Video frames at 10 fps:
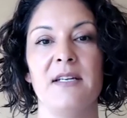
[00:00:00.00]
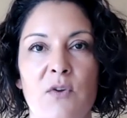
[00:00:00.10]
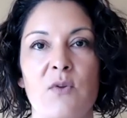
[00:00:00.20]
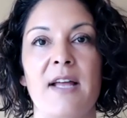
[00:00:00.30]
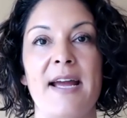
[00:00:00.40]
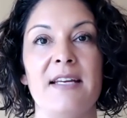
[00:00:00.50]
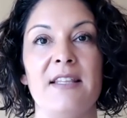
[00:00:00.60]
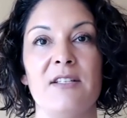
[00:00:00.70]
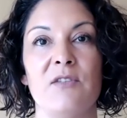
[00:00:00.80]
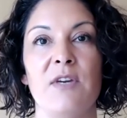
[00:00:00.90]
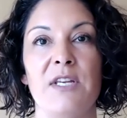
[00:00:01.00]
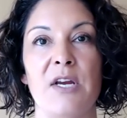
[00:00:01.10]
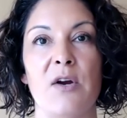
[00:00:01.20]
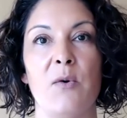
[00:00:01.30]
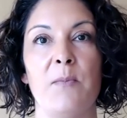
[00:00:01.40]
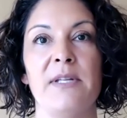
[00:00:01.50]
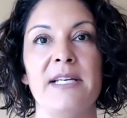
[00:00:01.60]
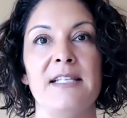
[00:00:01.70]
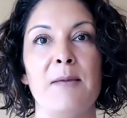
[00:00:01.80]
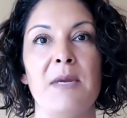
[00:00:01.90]
If you like this video,
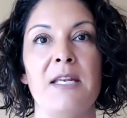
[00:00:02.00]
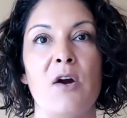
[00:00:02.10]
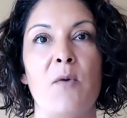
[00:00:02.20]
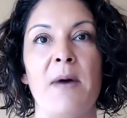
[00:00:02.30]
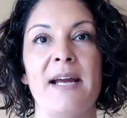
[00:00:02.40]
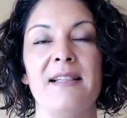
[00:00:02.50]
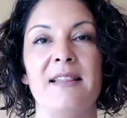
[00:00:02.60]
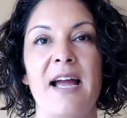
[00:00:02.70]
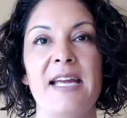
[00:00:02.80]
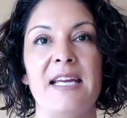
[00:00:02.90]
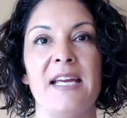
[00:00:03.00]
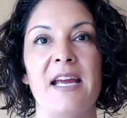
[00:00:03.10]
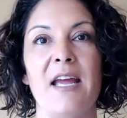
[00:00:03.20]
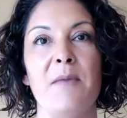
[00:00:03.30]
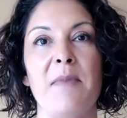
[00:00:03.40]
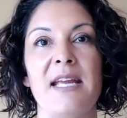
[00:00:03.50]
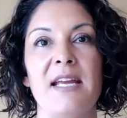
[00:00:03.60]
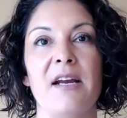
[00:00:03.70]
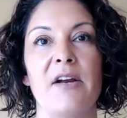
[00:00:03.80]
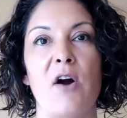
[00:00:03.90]
please let me know by liking it and
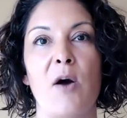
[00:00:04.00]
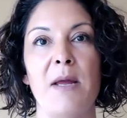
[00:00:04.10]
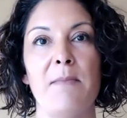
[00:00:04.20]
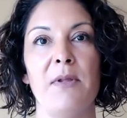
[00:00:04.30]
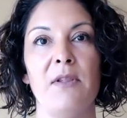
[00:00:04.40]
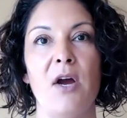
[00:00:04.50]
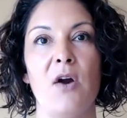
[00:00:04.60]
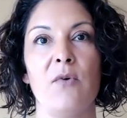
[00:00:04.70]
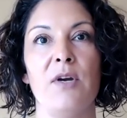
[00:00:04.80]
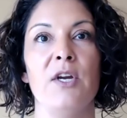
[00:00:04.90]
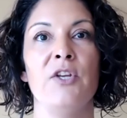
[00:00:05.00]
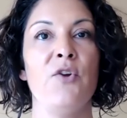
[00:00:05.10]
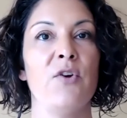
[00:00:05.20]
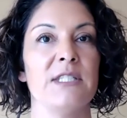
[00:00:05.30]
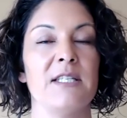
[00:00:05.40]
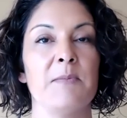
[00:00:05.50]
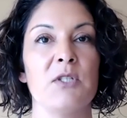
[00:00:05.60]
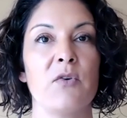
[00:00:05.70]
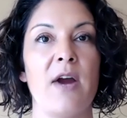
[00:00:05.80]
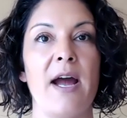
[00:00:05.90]
making a comment below. You could
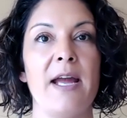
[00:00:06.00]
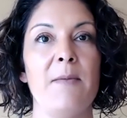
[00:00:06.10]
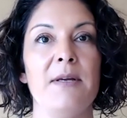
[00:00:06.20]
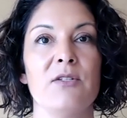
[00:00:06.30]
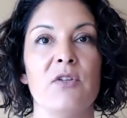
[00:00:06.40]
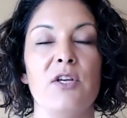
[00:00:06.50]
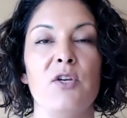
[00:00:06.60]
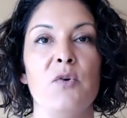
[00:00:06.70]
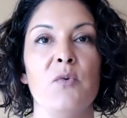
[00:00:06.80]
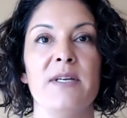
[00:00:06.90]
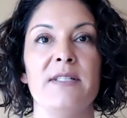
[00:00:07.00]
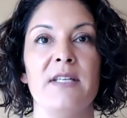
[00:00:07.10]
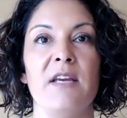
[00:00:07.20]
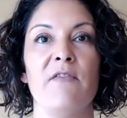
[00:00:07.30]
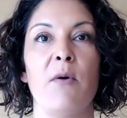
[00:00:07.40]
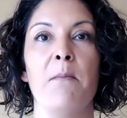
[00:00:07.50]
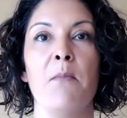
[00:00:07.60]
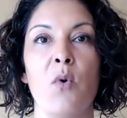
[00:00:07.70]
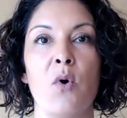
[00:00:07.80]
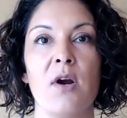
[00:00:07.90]
subscribe so that you receive
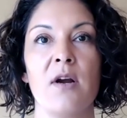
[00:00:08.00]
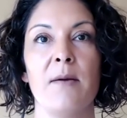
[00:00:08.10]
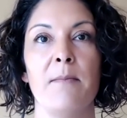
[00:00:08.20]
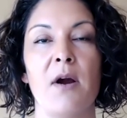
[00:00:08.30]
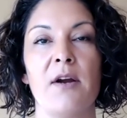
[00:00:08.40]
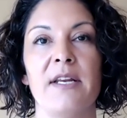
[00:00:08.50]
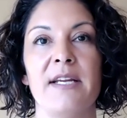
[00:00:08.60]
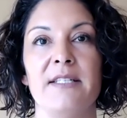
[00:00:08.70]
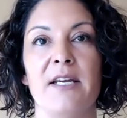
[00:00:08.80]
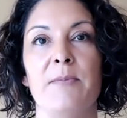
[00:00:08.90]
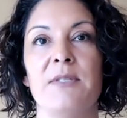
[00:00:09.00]
more marketing tips